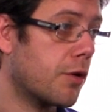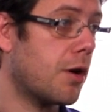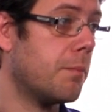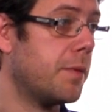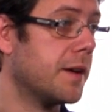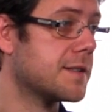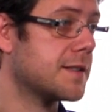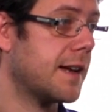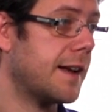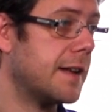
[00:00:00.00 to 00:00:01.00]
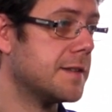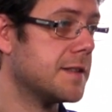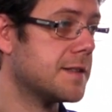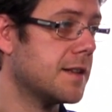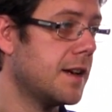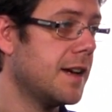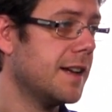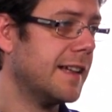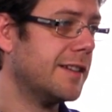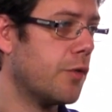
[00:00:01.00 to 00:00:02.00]
complex analysis
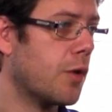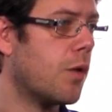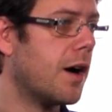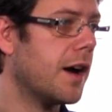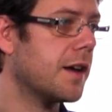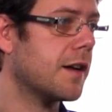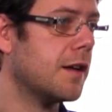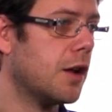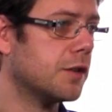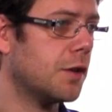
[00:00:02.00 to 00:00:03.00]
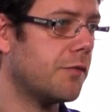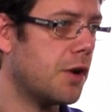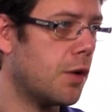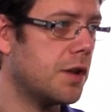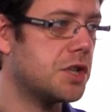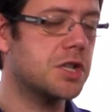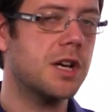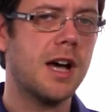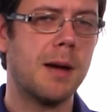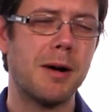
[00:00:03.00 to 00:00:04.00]
that require a lot of knowledge
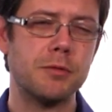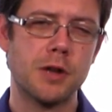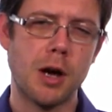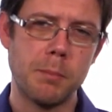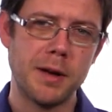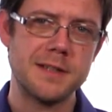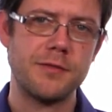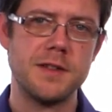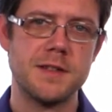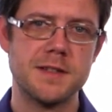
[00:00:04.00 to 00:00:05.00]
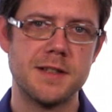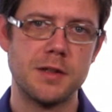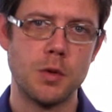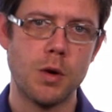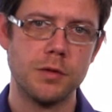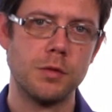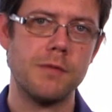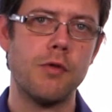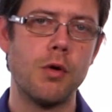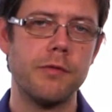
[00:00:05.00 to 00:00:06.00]
about complex physics that you want to
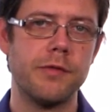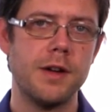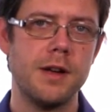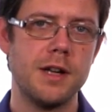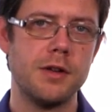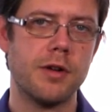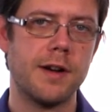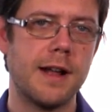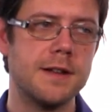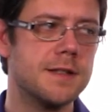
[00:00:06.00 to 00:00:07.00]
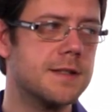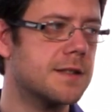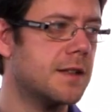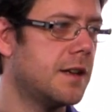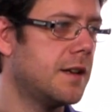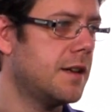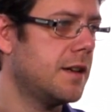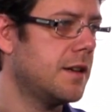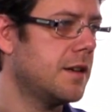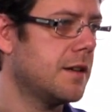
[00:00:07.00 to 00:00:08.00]
involve in your analysis.
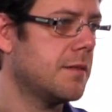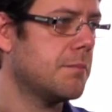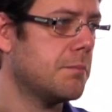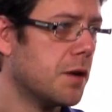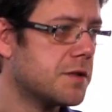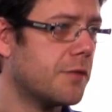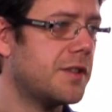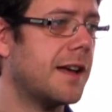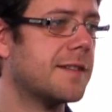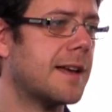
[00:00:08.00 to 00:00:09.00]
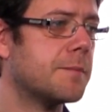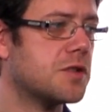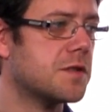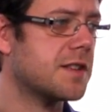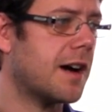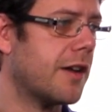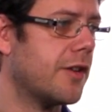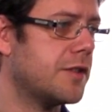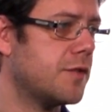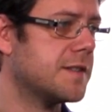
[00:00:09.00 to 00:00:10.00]
Most of the assumptions are
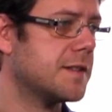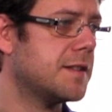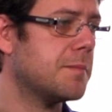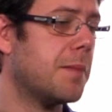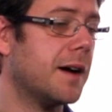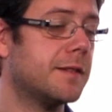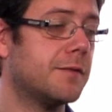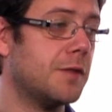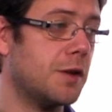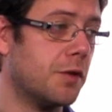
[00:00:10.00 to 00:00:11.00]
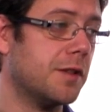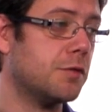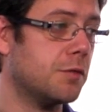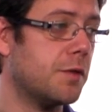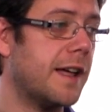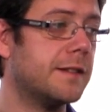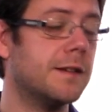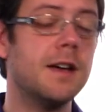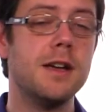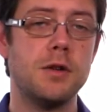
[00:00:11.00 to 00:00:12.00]
addressed, but in order to do that,
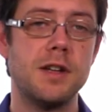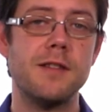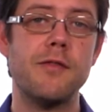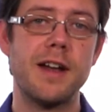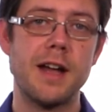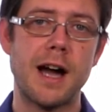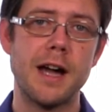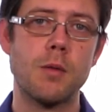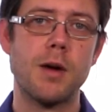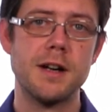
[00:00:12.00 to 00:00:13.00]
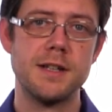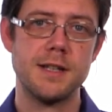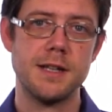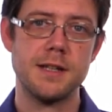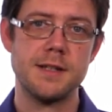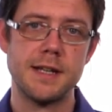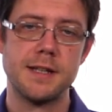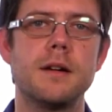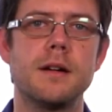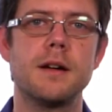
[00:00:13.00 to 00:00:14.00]
you need very high quality
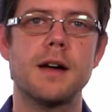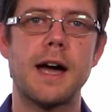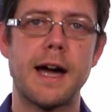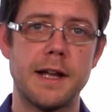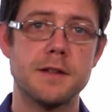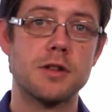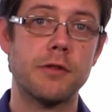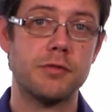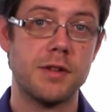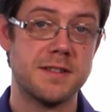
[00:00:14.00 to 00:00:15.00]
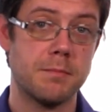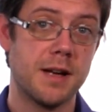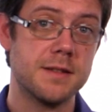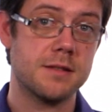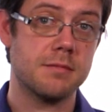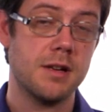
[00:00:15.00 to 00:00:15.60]
data. High-end software is a must.